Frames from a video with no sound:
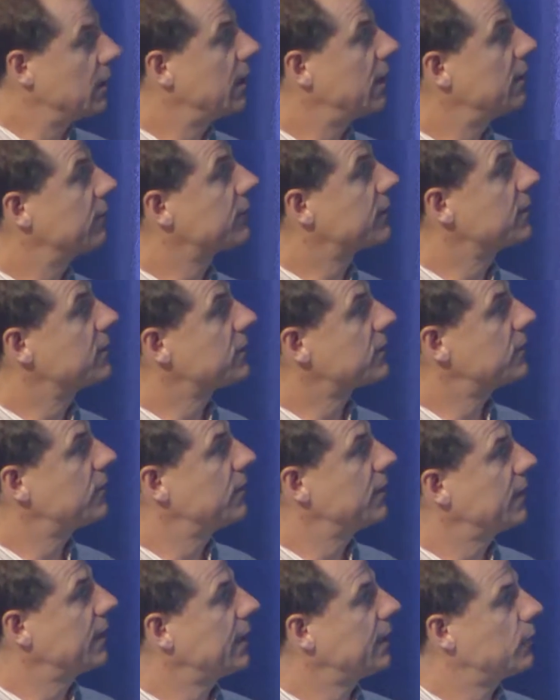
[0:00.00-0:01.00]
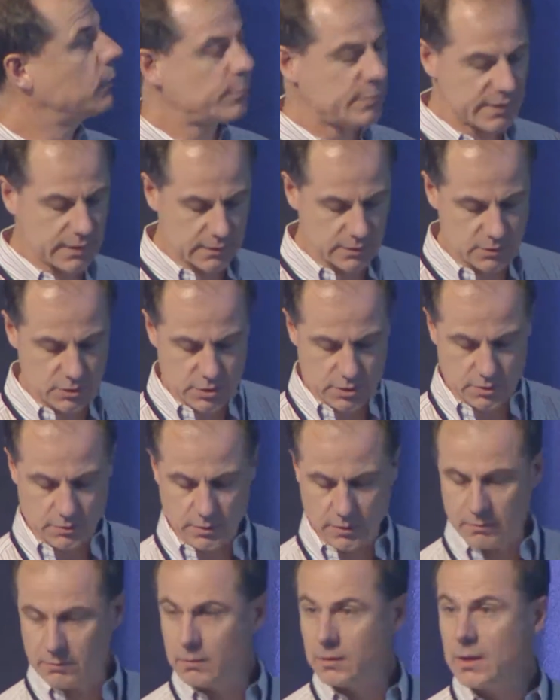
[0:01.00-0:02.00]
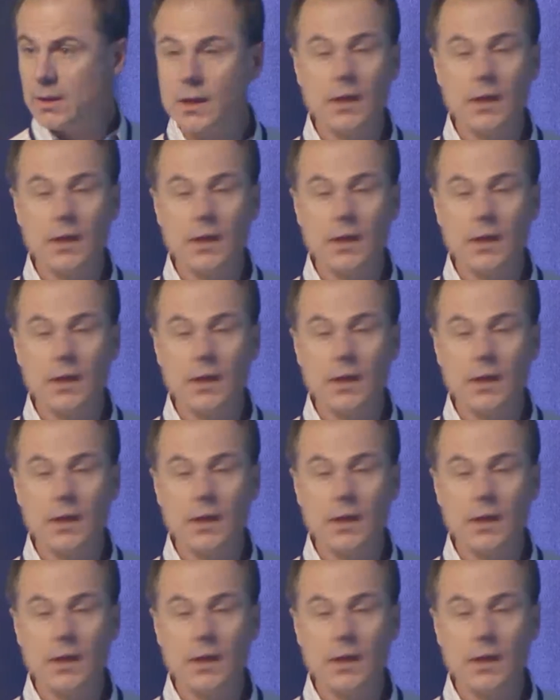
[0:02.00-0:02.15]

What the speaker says: of concern. And I hope I can show you